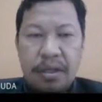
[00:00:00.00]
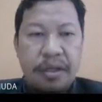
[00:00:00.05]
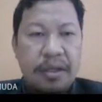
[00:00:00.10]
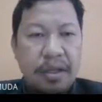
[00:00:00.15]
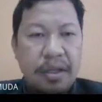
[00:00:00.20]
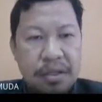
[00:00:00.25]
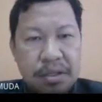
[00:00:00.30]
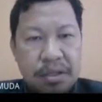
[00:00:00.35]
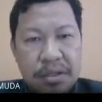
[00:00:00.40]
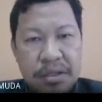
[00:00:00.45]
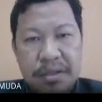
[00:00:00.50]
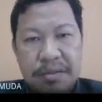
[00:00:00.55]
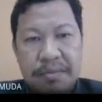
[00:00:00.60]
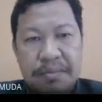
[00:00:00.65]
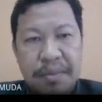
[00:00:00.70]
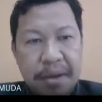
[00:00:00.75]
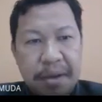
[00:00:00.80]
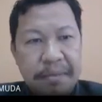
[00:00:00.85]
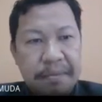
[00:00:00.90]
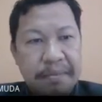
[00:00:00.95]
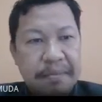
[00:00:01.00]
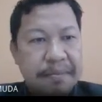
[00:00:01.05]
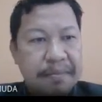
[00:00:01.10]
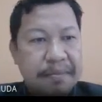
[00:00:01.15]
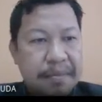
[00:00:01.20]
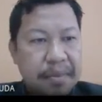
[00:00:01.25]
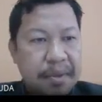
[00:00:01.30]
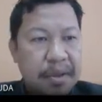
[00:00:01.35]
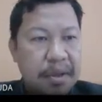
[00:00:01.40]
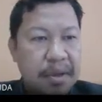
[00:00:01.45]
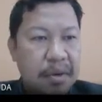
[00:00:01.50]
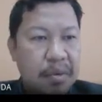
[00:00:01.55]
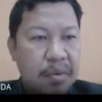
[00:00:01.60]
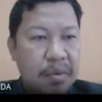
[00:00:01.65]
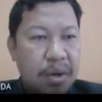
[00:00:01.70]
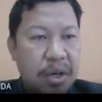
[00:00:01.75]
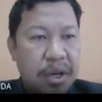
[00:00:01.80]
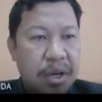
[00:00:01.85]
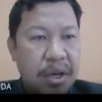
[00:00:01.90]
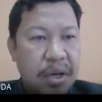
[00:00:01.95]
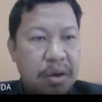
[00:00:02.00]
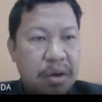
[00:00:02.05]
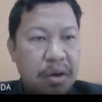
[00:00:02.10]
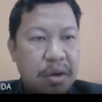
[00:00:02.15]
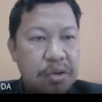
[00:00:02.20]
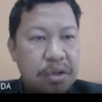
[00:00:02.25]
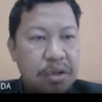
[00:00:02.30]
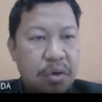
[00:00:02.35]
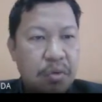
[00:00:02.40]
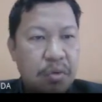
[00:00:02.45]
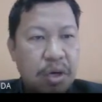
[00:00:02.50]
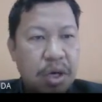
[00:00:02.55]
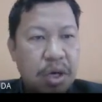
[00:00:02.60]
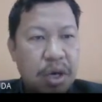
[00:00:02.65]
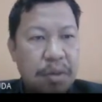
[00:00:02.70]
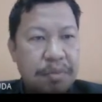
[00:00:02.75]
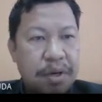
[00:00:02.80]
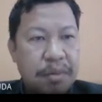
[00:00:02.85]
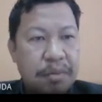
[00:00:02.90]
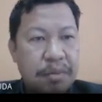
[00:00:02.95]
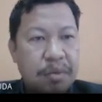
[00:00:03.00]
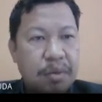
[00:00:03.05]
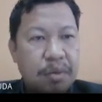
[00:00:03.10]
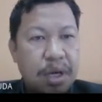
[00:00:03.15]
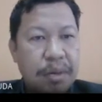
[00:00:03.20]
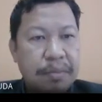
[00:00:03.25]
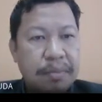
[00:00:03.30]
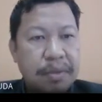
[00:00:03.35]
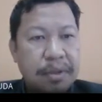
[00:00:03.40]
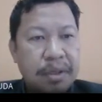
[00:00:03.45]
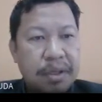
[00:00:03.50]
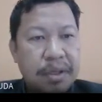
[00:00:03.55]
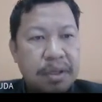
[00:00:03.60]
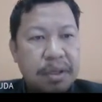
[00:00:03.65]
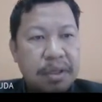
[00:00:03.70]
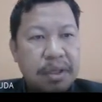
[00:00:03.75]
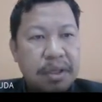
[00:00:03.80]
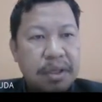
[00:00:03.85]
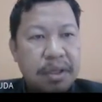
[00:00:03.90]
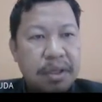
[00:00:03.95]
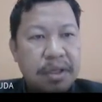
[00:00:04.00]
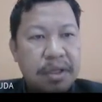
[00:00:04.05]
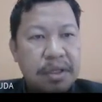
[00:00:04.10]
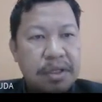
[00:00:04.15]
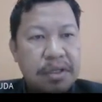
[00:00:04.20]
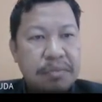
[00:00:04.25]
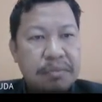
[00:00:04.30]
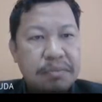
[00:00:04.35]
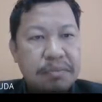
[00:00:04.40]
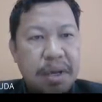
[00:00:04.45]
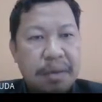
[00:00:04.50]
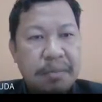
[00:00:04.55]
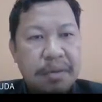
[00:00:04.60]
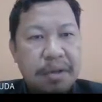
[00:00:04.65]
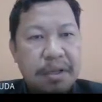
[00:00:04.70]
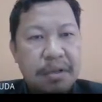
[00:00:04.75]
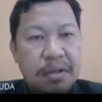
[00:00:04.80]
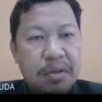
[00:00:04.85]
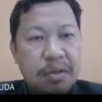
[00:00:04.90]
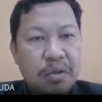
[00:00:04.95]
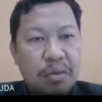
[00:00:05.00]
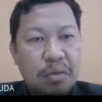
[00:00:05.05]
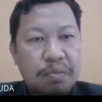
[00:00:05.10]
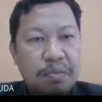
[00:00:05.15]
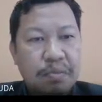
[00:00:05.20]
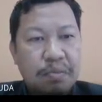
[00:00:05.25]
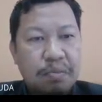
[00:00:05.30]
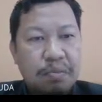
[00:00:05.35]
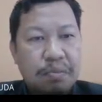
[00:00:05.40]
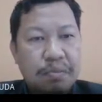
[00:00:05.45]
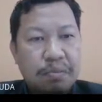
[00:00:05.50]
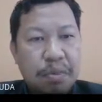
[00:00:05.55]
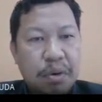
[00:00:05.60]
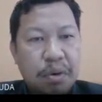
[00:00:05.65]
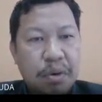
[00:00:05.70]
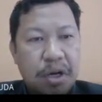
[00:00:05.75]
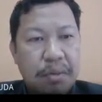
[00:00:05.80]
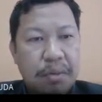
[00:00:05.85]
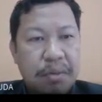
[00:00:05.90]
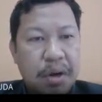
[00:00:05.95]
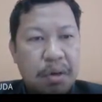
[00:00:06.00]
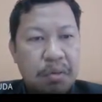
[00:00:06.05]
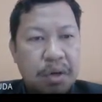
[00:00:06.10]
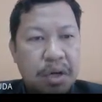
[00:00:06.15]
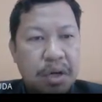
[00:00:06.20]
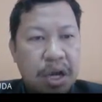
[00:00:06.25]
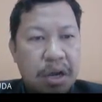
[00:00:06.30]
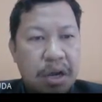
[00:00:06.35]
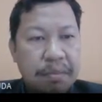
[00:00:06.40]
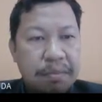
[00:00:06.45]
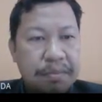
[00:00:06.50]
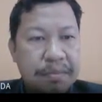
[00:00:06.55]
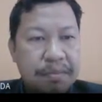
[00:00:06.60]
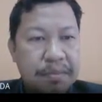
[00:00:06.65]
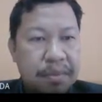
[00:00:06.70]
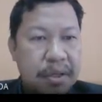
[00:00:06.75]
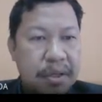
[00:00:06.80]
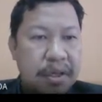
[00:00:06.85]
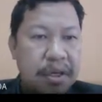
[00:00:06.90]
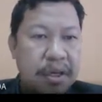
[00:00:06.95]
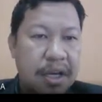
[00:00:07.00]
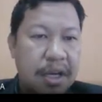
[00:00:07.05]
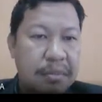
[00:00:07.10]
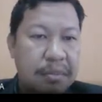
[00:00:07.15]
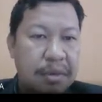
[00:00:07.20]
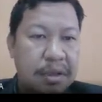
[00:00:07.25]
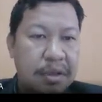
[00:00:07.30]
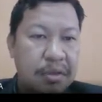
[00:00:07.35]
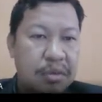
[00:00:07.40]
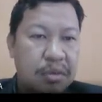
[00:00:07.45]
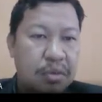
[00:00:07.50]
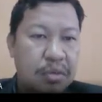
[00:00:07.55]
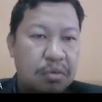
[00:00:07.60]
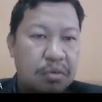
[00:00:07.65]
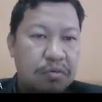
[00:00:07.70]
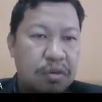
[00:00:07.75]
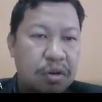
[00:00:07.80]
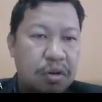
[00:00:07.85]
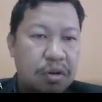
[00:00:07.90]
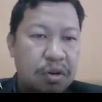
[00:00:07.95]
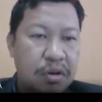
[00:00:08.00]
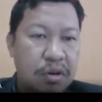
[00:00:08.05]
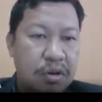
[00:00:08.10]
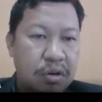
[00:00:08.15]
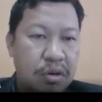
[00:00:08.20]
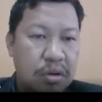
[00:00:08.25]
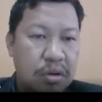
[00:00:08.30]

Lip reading: this is the map where course outcome number 1 is mapped into program outcome number 2 for